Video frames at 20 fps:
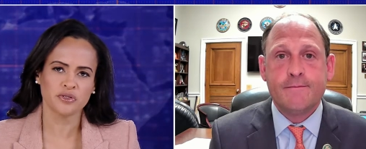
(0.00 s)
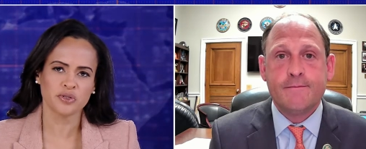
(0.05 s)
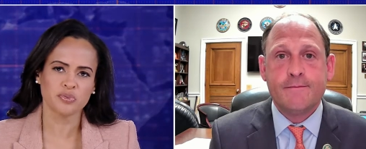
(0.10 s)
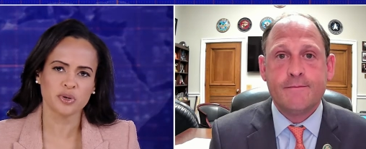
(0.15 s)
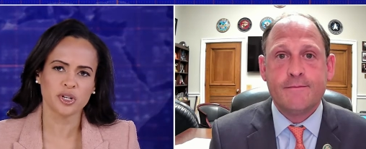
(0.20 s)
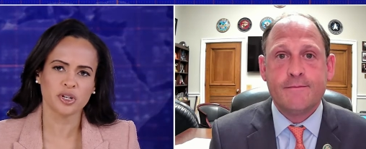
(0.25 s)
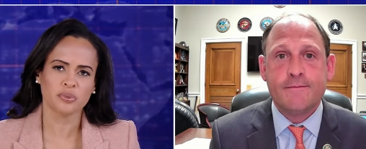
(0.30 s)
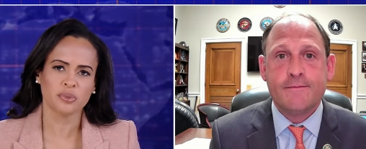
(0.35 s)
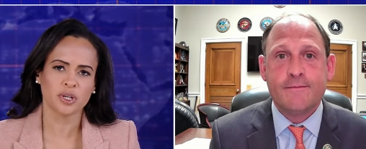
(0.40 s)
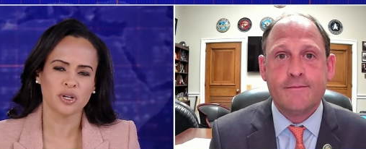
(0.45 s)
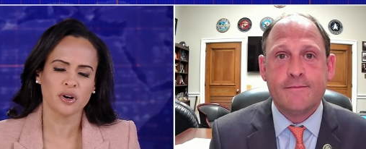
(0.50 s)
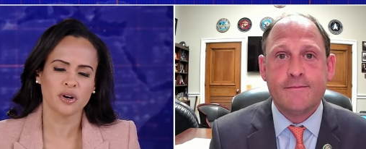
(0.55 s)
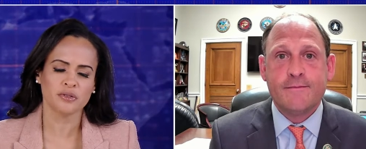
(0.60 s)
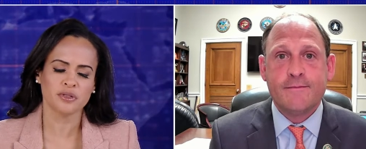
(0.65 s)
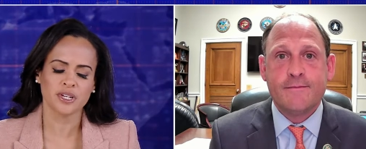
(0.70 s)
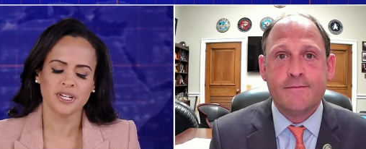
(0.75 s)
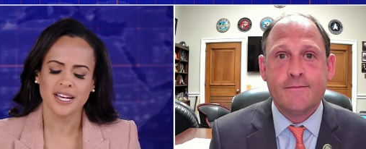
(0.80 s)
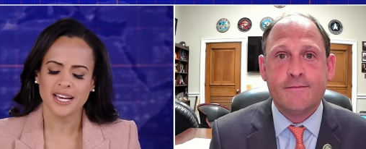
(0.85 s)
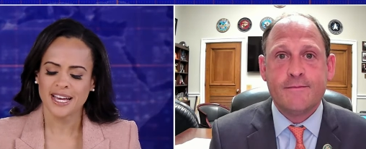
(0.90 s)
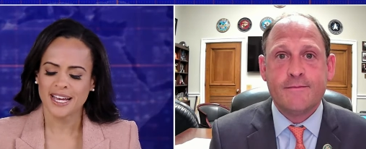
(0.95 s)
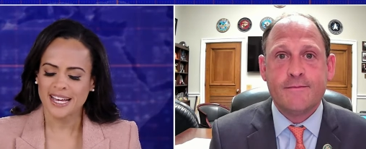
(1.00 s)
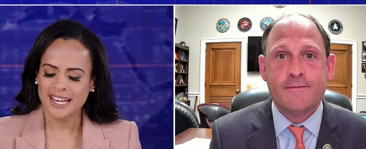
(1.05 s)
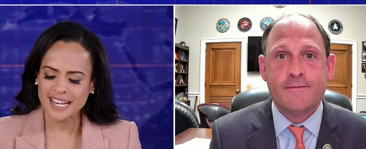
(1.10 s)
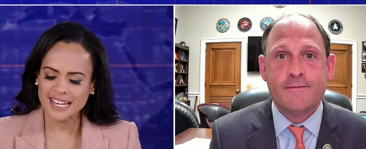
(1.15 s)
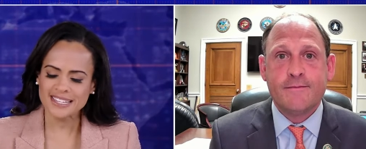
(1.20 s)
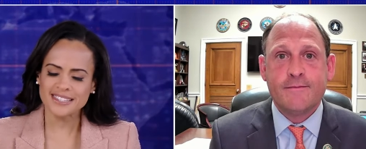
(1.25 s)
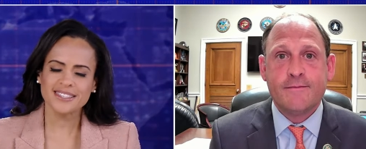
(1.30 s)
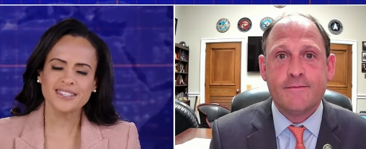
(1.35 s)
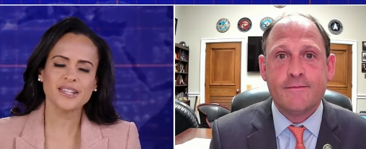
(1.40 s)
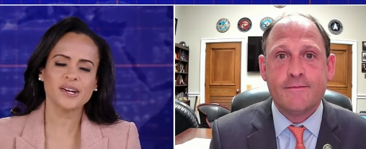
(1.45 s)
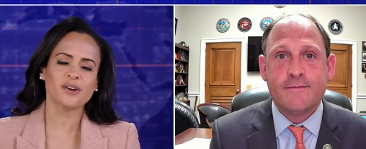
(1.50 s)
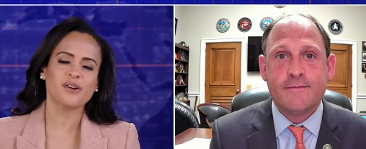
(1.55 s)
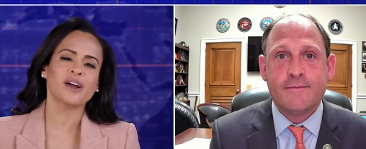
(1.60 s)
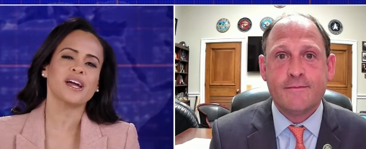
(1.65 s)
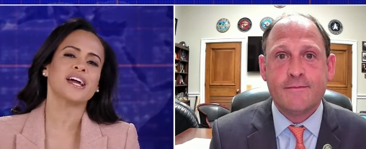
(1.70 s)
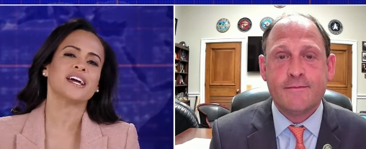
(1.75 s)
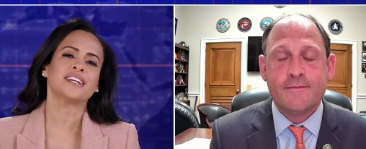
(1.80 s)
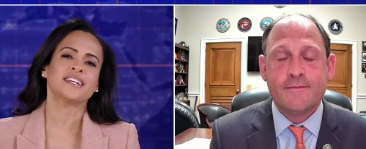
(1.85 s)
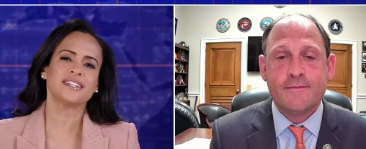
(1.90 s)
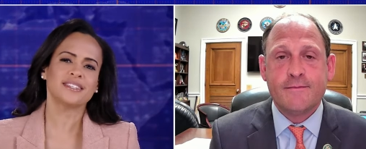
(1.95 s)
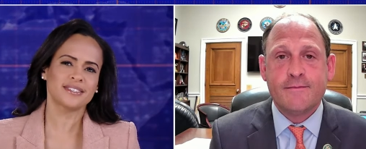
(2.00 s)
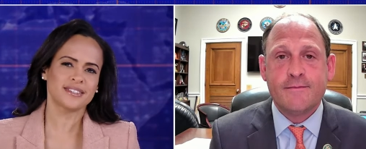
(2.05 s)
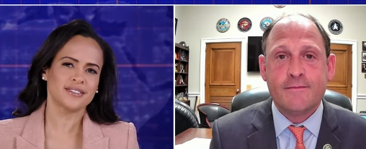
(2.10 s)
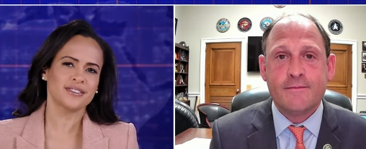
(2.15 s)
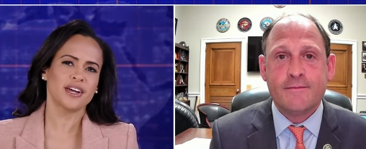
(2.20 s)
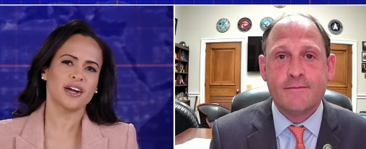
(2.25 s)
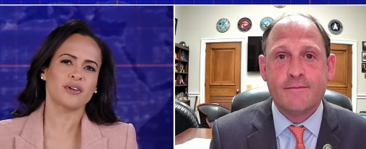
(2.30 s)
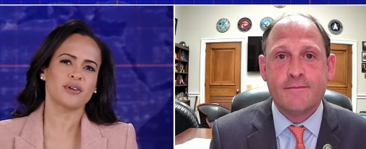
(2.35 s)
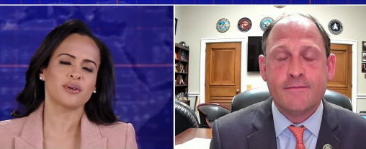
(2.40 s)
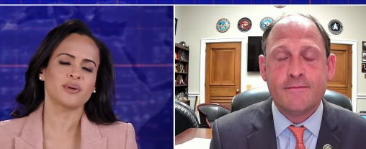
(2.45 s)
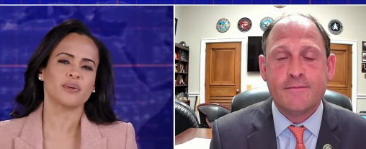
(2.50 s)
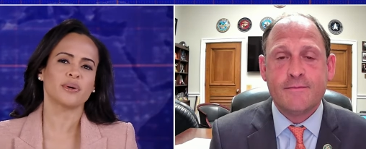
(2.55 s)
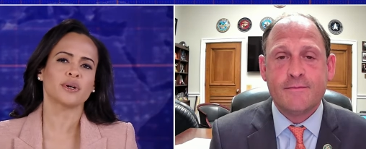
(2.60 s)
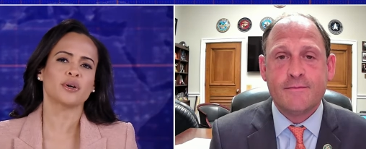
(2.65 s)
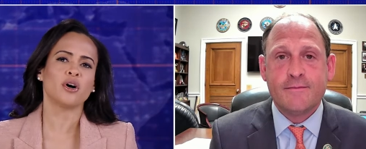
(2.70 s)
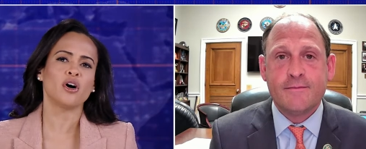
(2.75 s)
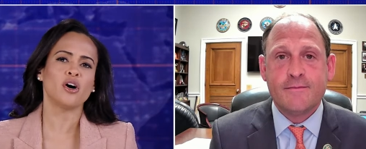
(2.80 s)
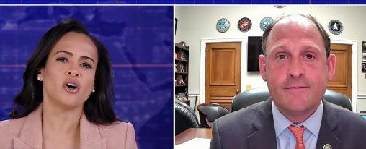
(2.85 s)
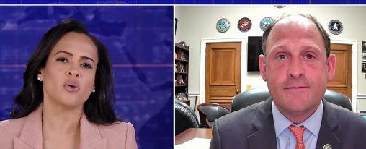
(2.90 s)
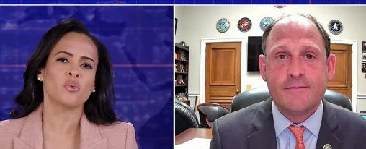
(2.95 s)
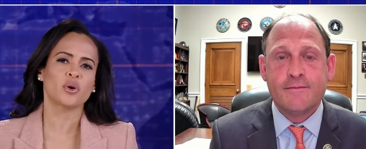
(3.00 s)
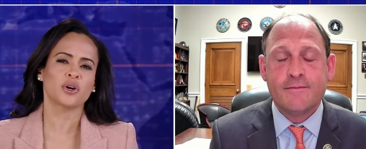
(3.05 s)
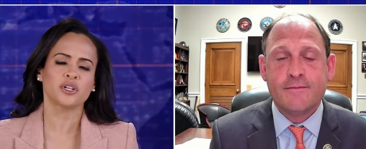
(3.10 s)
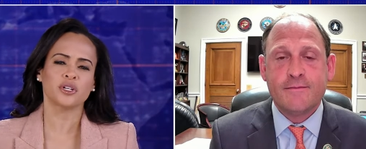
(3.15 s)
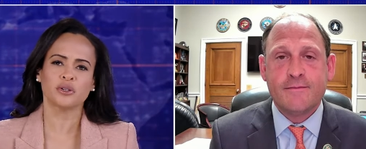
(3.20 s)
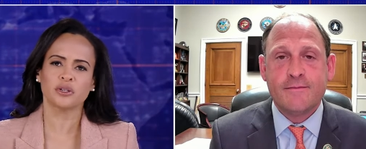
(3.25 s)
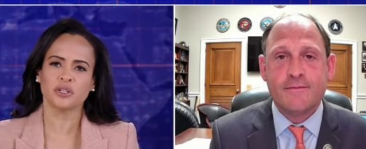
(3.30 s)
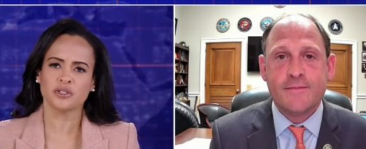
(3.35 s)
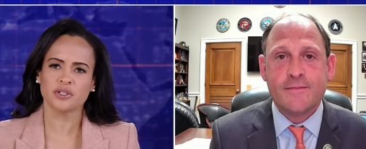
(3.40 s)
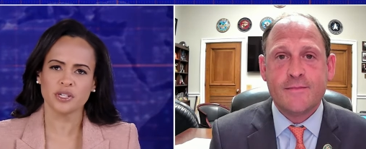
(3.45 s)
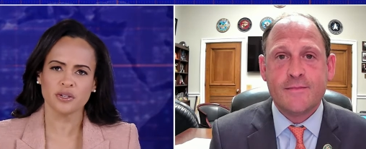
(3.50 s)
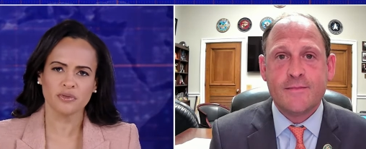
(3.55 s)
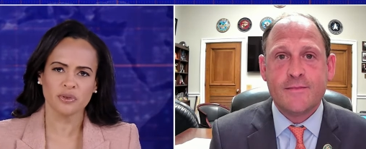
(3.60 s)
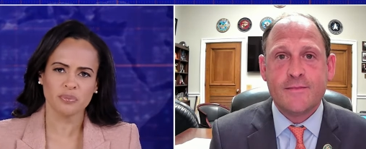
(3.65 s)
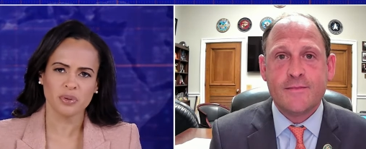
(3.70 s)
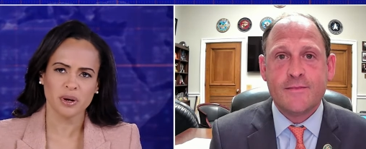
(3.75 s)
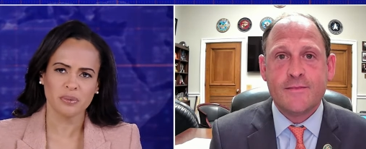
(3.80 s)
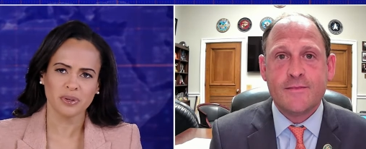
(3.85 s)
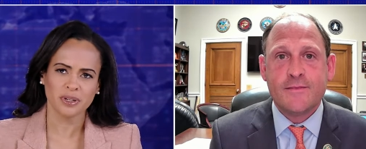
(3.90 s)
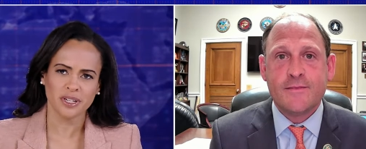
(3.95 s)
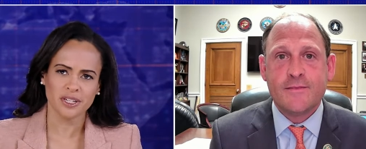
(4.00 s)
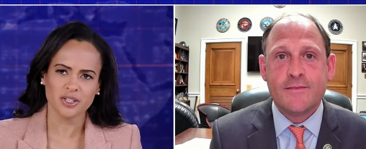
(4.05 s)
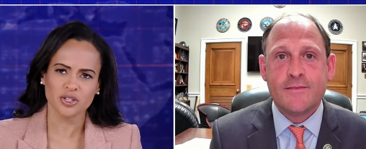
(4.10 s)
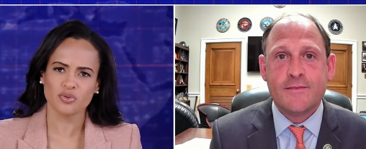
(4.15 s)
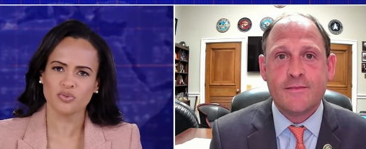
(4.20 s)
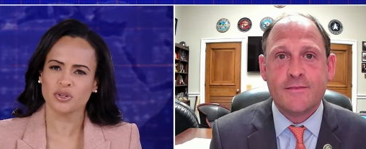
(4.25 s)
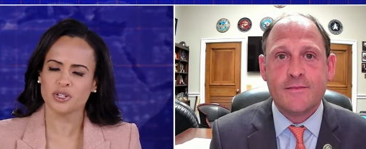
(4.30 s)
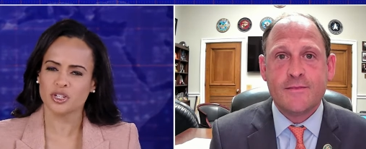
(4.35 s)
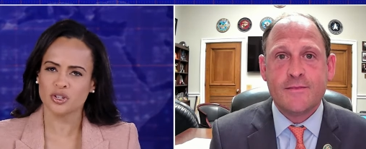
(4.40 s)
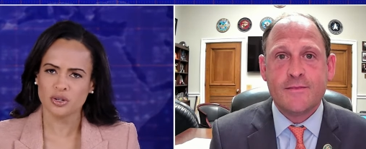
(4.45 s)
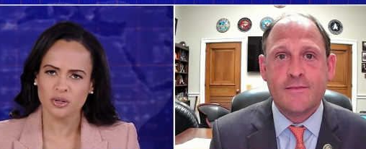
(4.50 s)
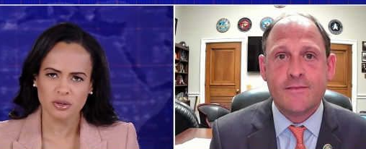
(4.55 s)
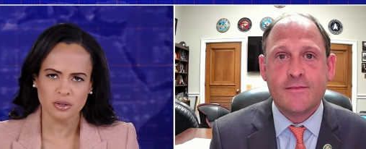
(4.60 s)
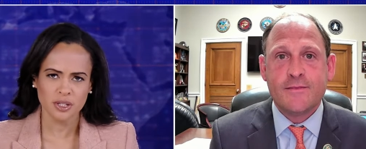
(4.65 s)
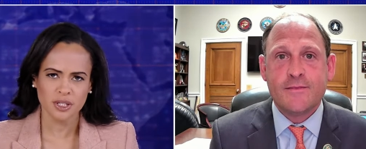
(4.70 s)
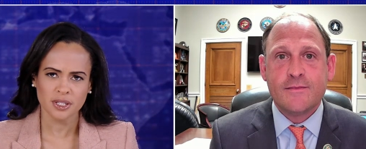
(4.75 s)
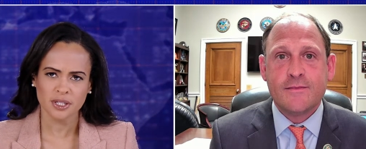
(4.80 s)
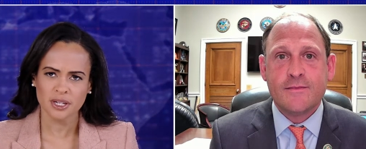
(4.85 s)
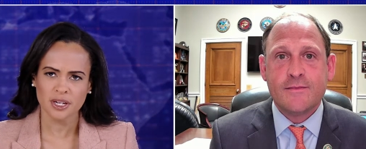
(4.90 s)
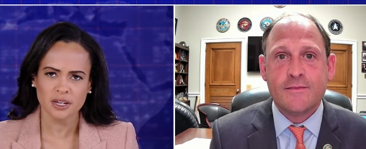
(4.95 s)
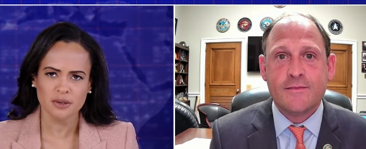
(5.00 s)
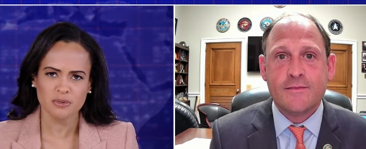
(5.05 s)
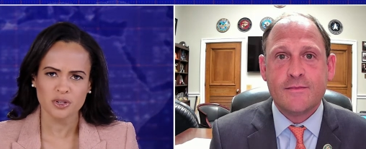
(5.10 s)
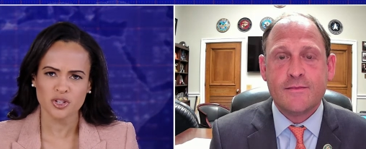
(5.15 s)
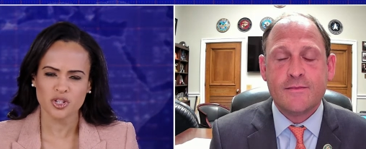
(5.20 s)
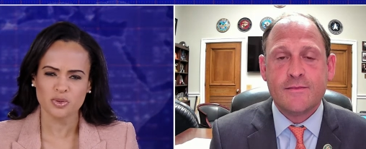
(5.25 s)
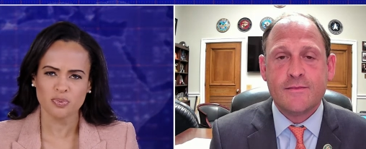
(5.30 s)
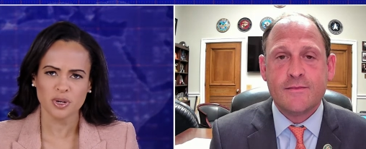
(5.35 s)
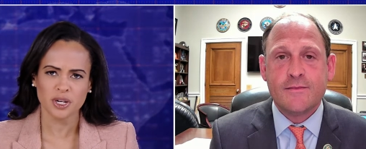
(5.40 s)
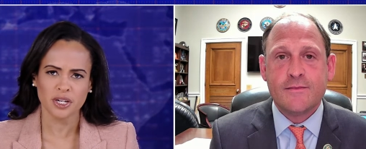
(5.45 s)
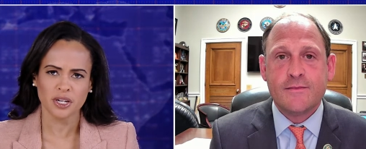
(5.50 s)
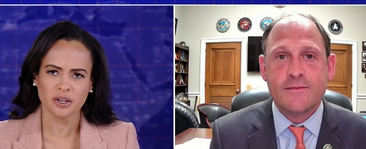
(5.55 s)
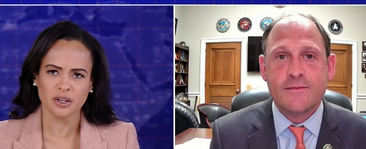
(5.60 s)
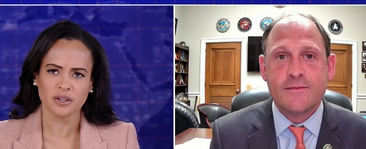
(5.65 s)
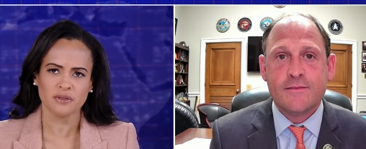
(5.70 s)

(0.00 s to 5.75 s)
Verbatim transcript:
Speaker 1: of Speaker McCarthy. Is there any scenario at all where you could see Republicans returning to him as Speaker if